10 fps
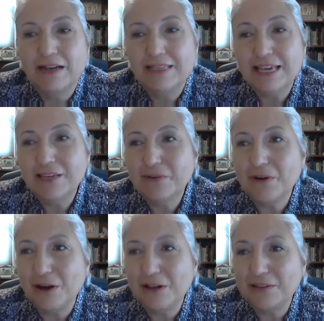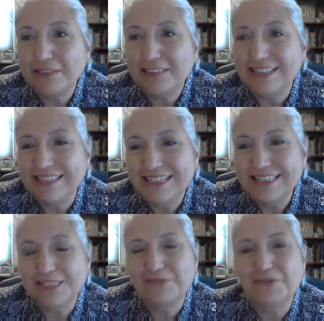Thank you all
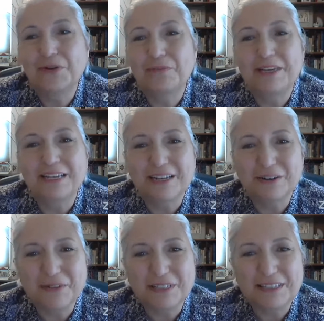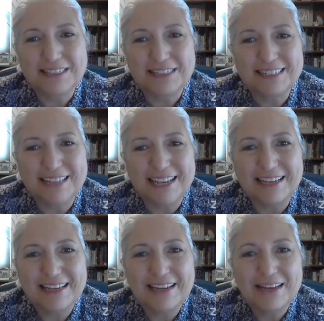attendees for being here with us
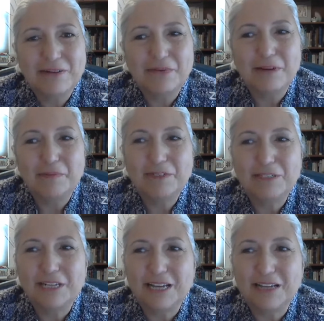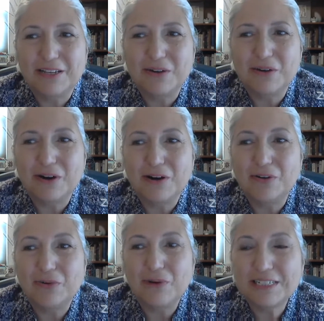today. We appreciate
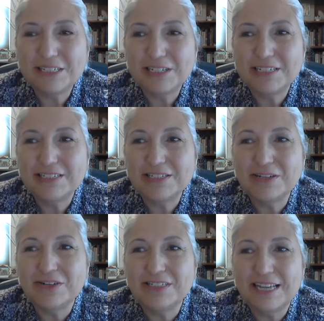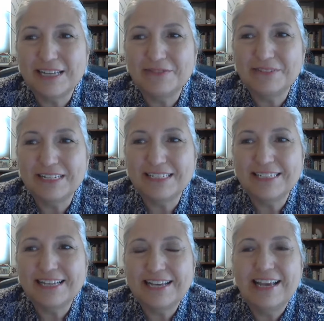your questions, your
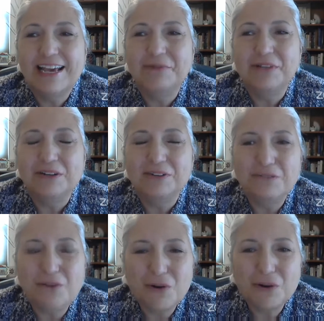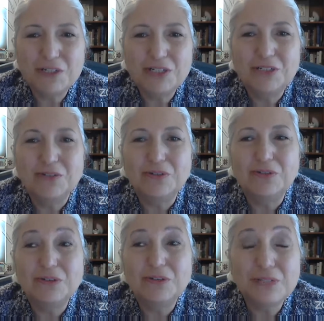attentiveness, and we look forward to
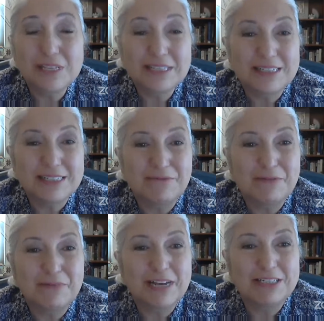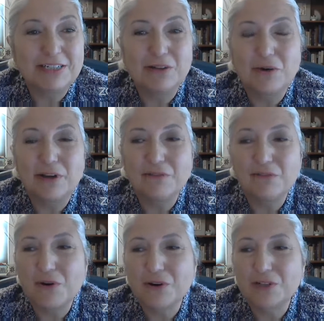using this information going
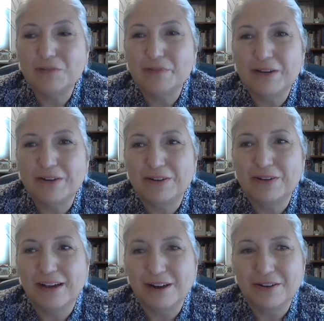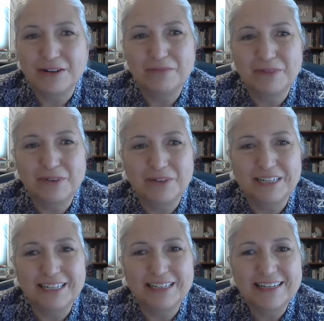forward to better our
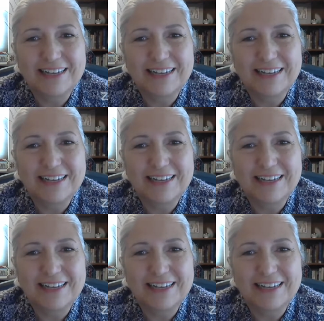community.